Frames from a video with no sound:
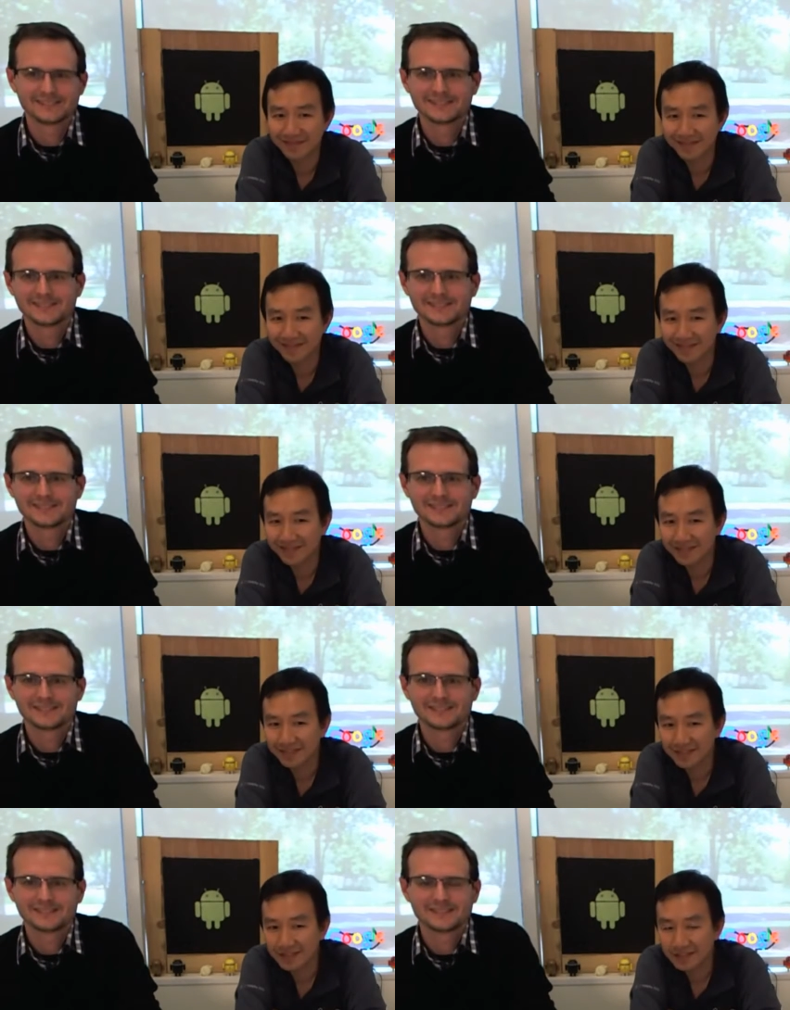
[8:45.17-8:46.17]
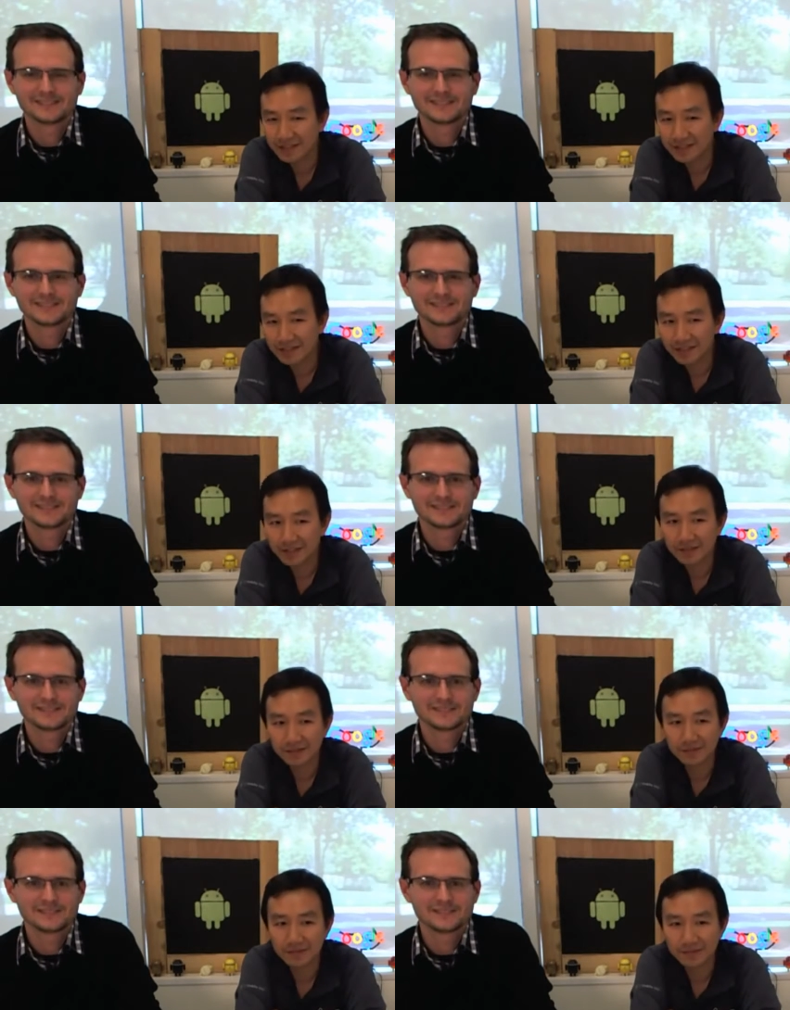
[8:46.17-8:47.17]

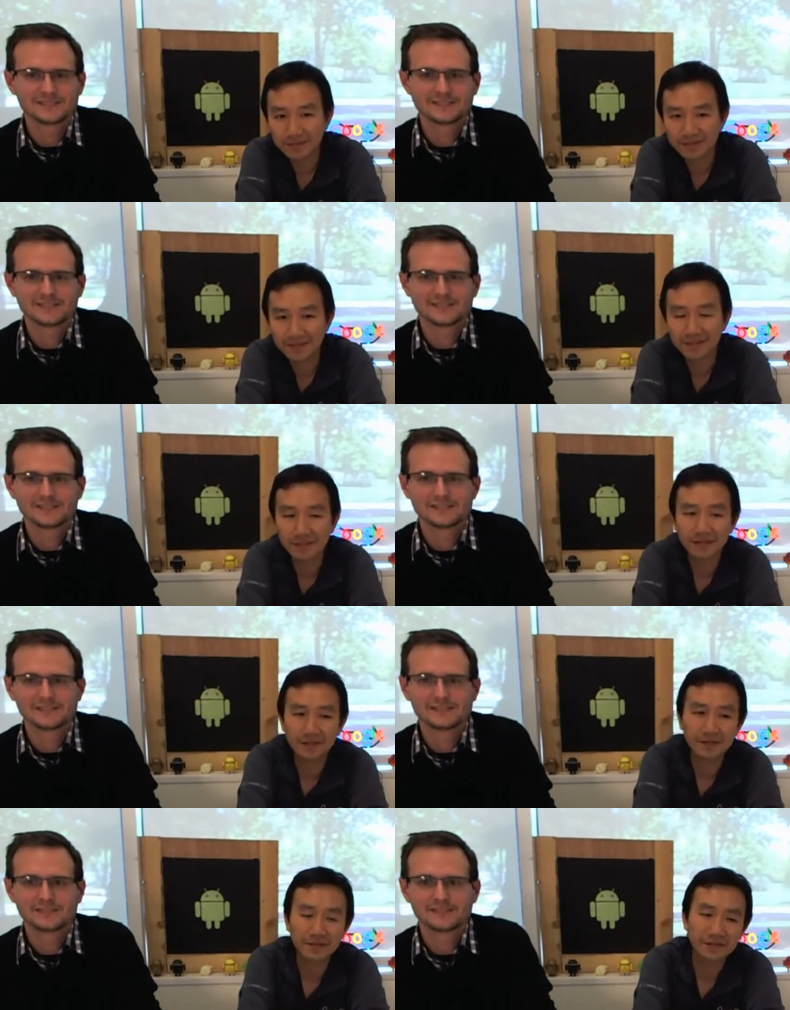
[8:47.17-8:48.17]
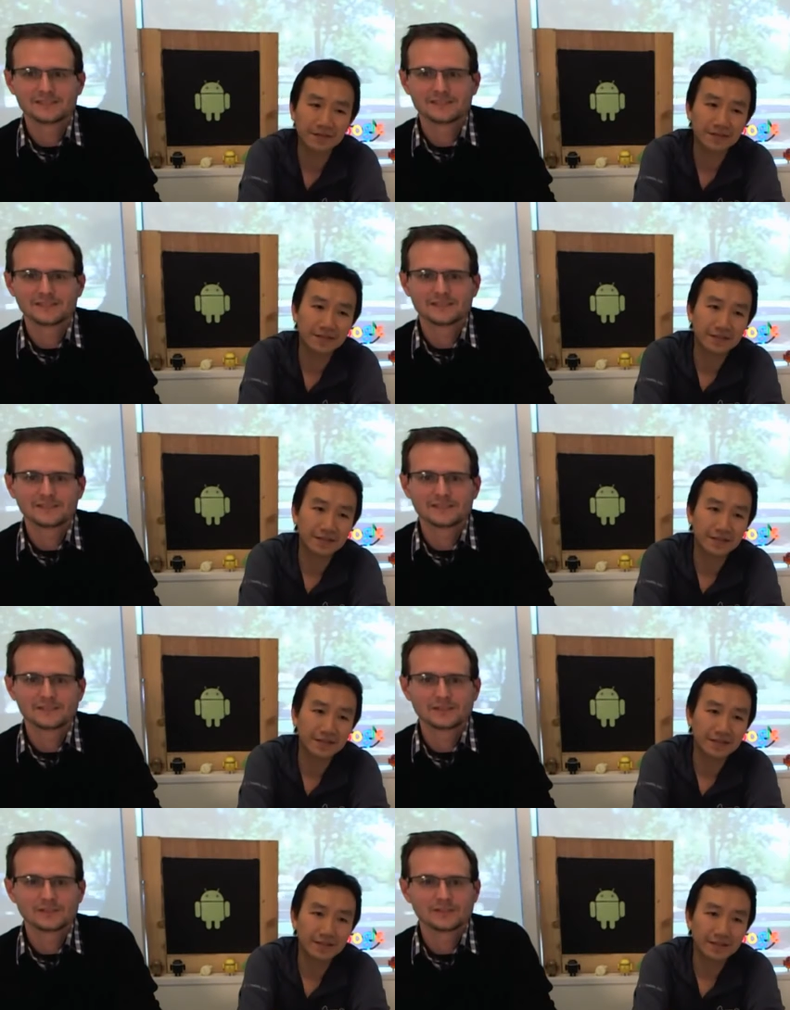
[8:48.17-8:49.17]

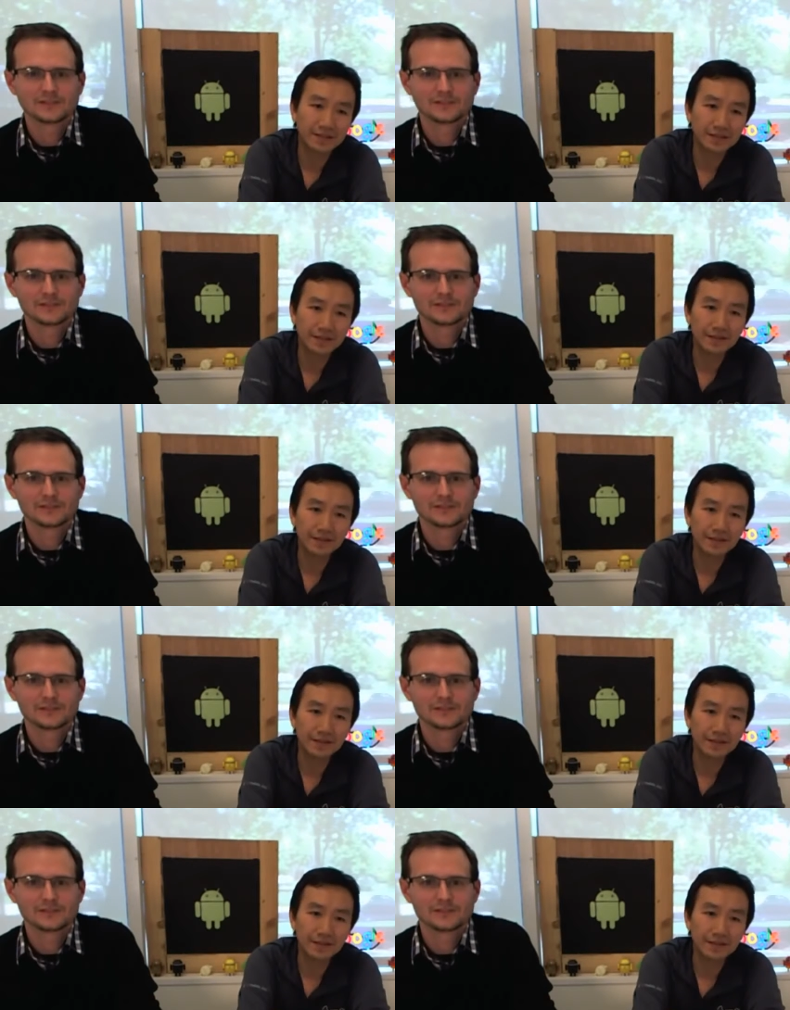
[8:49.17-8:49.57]
(no one is talking)